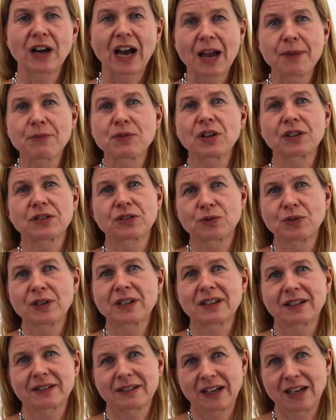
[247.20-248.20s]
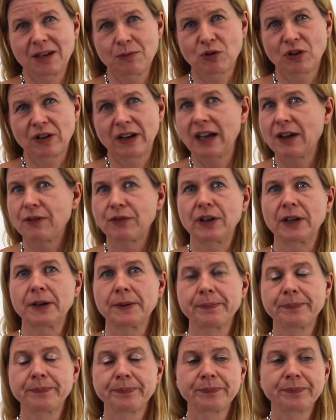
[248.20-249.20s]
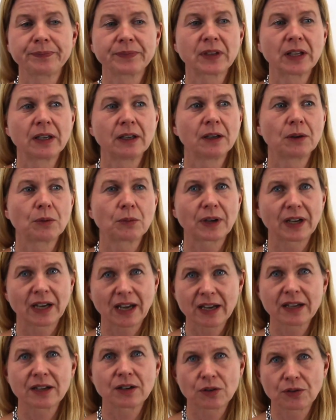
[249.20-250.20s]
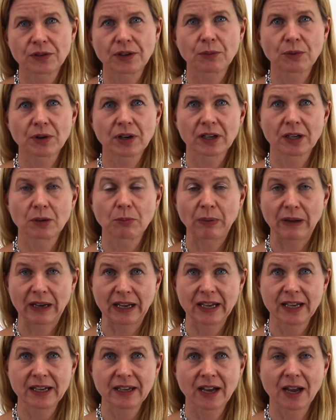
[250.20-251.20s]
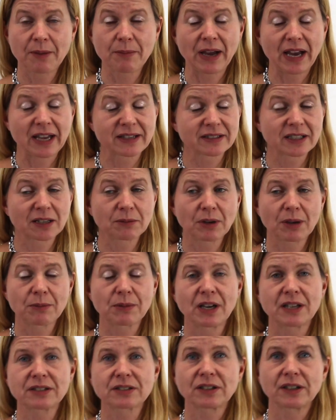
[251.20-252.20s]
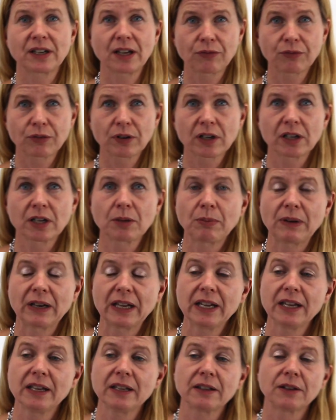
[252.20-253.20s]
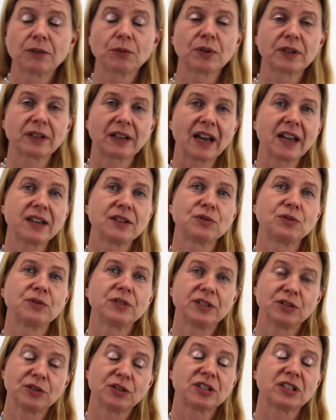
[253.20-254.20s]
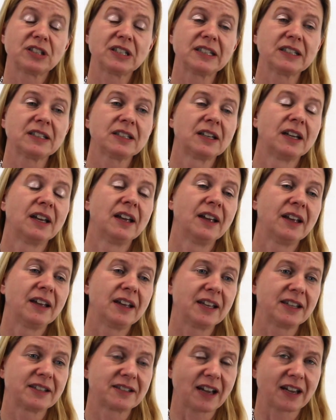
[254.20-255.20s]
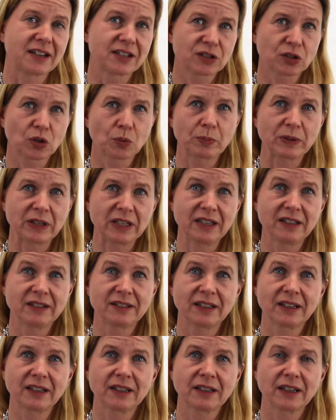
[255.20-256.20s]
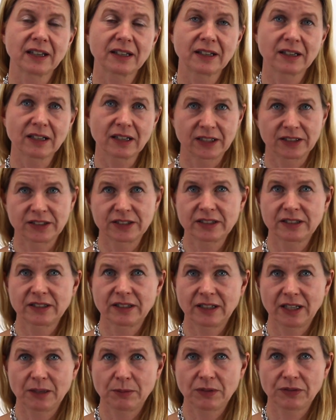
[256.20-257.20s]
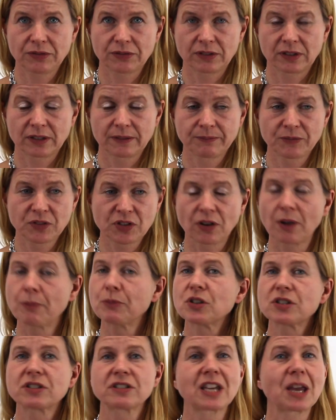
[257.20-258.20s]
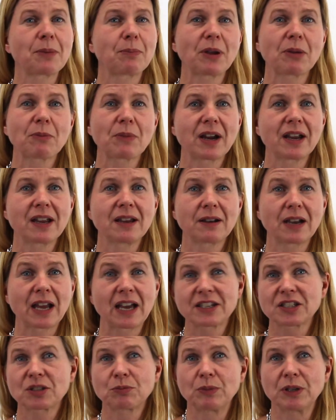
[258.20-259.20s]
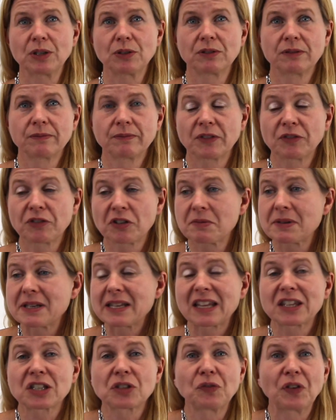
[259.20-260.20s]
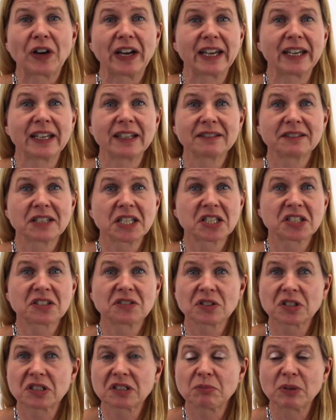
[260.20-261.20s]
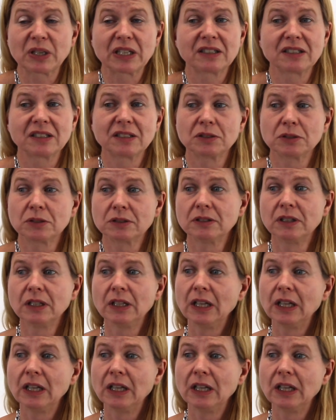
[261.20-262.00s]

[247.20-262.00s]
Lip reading: I'm not doing that anymore, ever. When I know that we're gonna play, I'm asking my masker if we're gonna play. What I do usually is I stop eating at lunch the day before. So I'm just skipping my last meal. For me, that's fine. It's not a big deal.